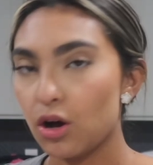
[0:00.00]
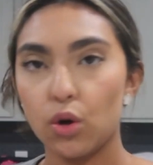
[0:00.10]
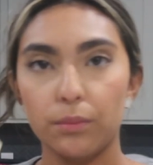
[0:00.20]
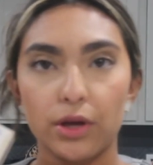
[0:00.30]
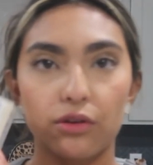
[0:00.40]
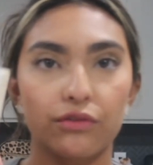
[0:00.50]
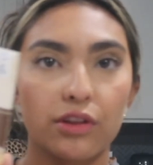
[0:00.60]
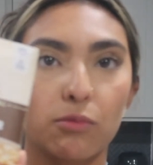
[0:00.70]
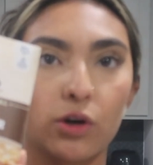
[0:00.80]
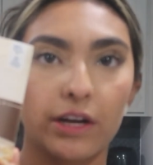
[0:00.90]
oatmeal for
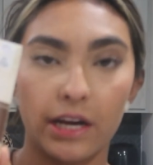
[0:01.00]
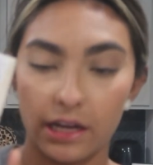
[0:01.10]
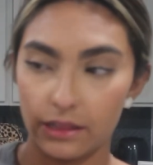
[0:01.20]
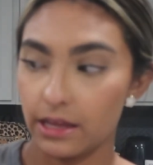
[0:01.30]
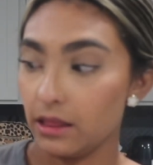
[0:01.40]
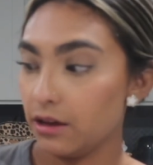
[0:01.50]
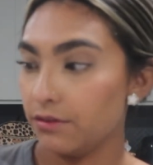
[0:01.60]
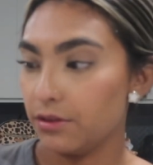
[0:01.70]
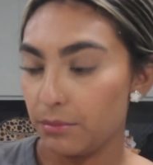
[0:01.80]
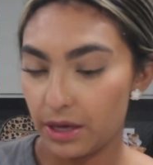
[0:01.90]
the morning. They
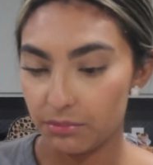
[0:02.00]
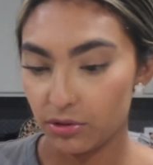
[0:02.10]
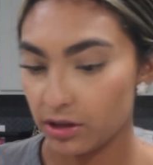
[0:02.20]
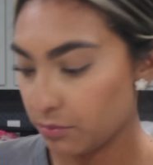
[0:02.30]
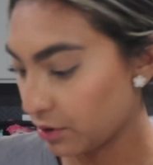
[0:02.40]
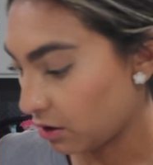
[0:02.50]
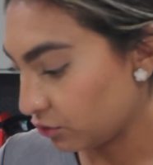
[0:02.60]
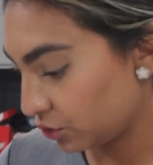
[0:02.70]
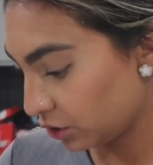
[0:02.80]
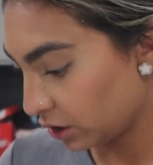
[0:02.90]
love the maple and brown
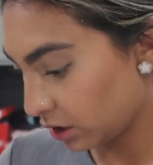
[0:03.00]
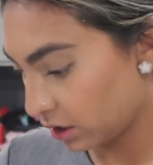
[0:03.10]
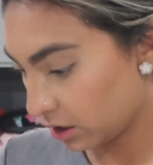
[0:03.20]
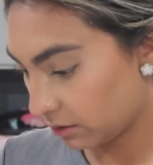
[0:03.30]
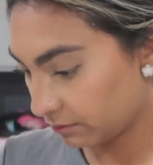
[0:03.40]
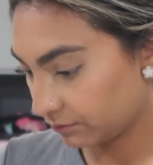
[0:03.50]
sugar.